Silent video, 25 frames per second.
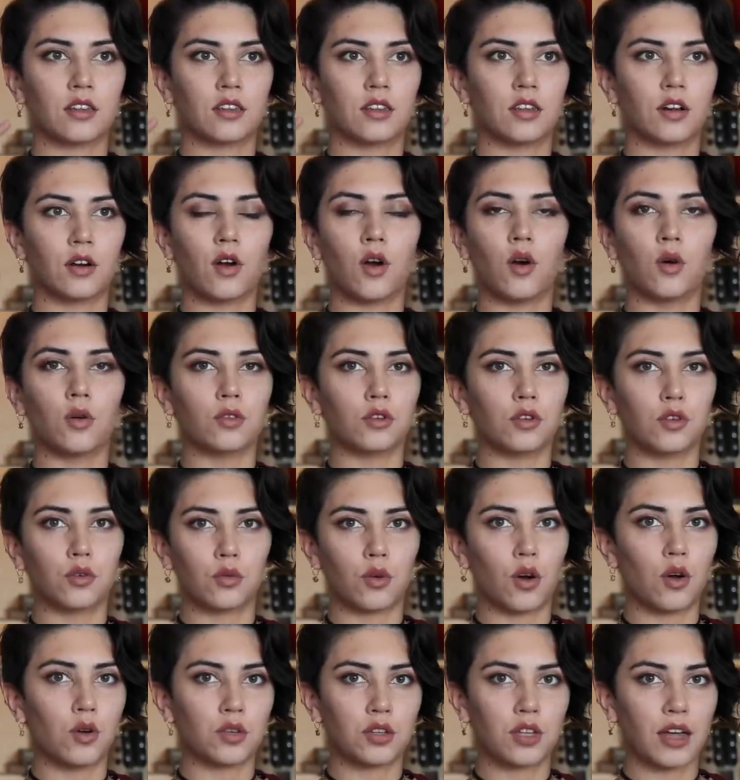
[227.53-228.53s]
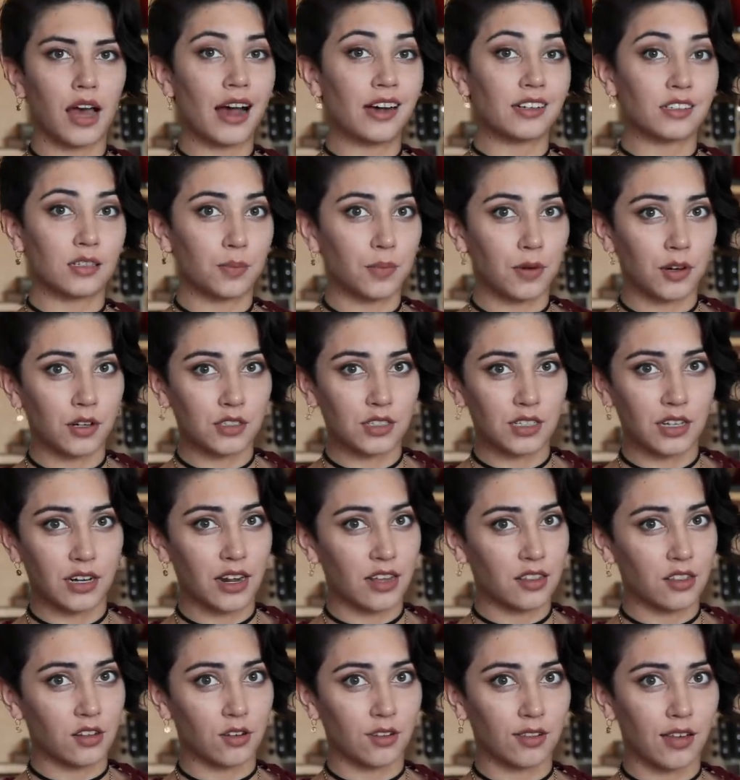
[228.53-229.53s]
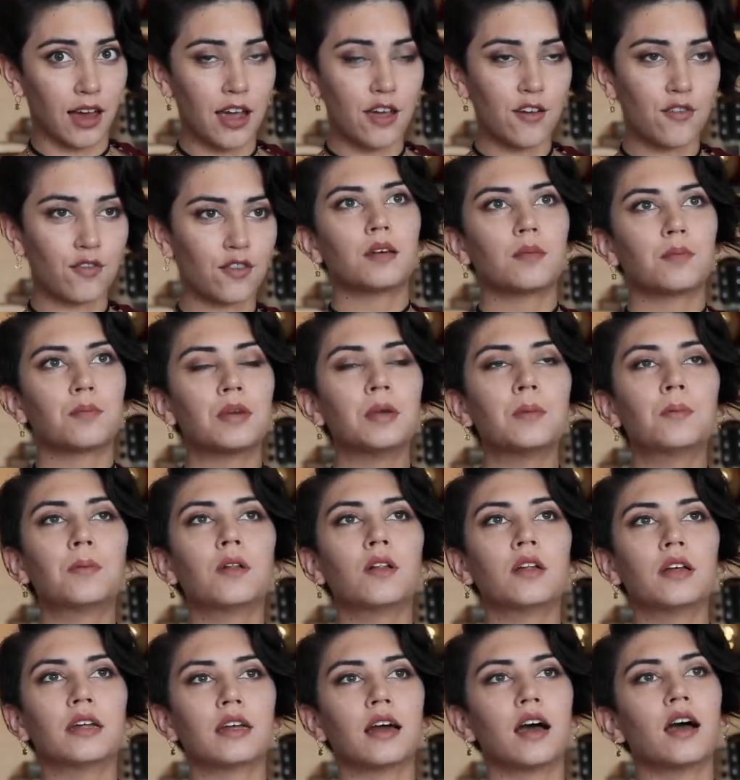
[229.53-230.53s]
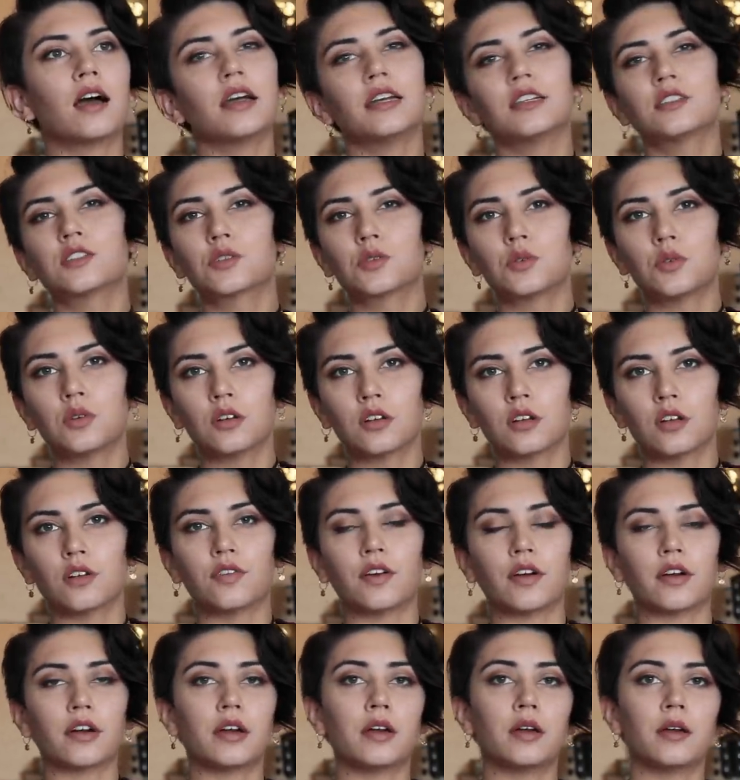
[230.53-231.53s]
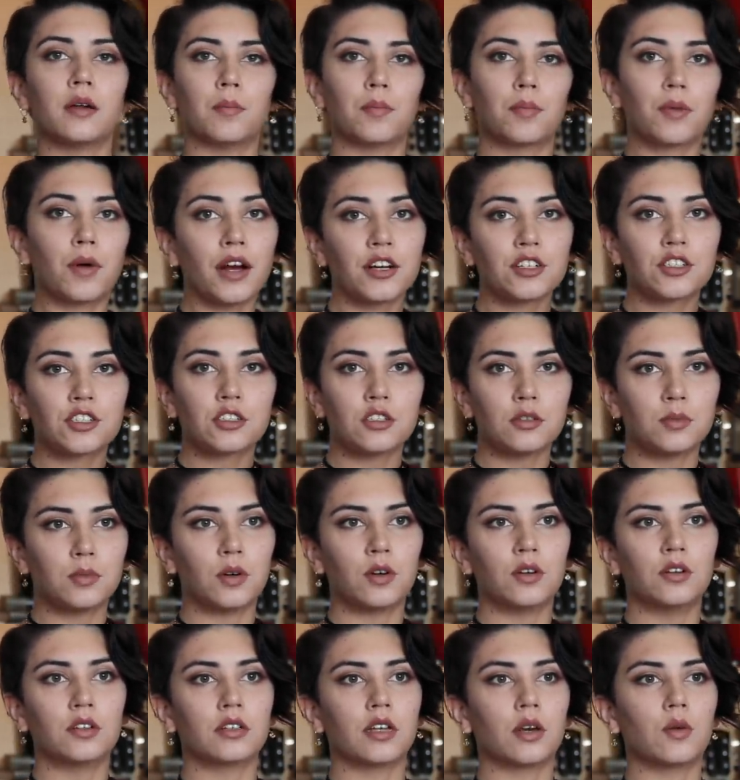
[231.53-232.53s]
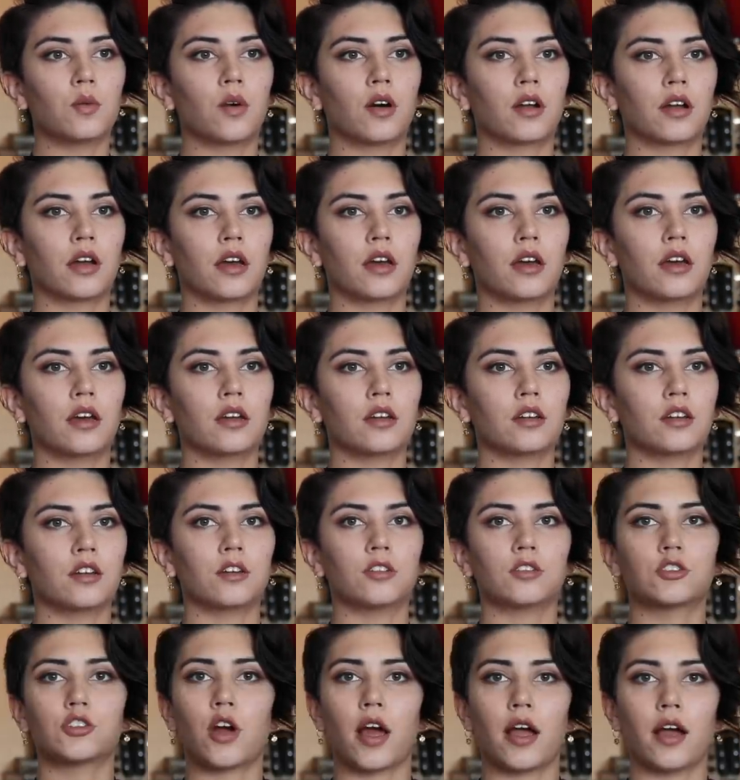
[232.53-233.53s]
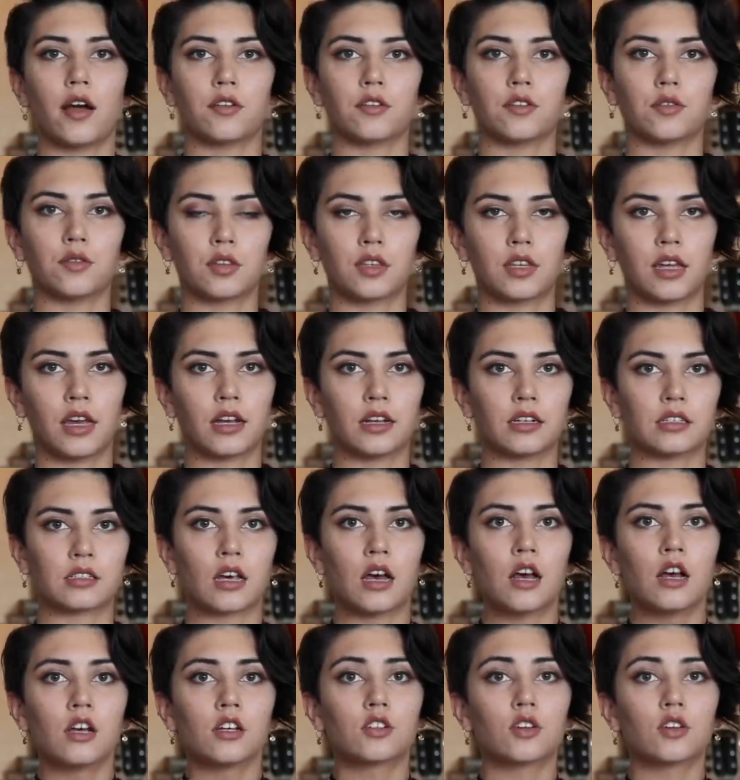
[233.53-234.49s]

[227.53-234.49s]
their own growth as a person in their life. People in high school, they're very impressionable. They want to, you know, try out new things.